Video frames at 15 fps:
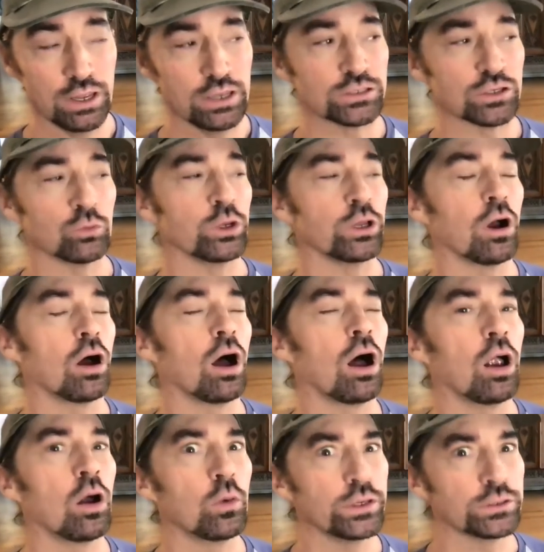So we
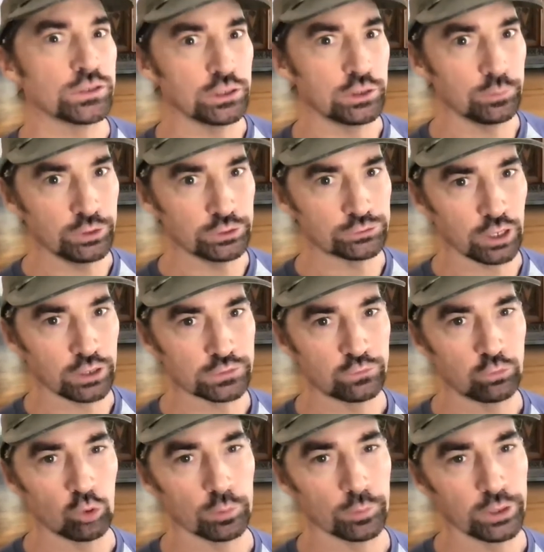always need to be
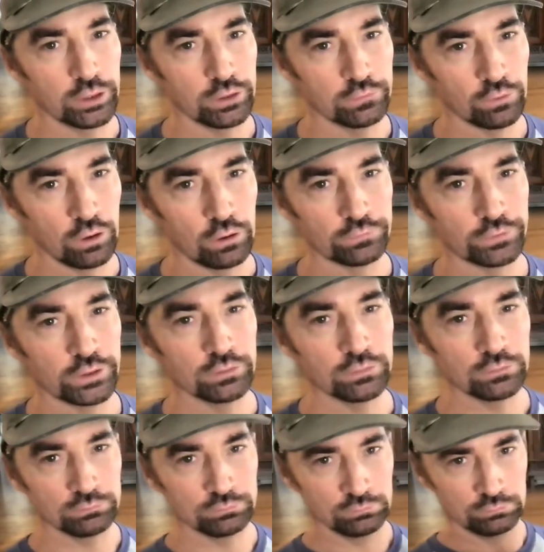transforming and evolving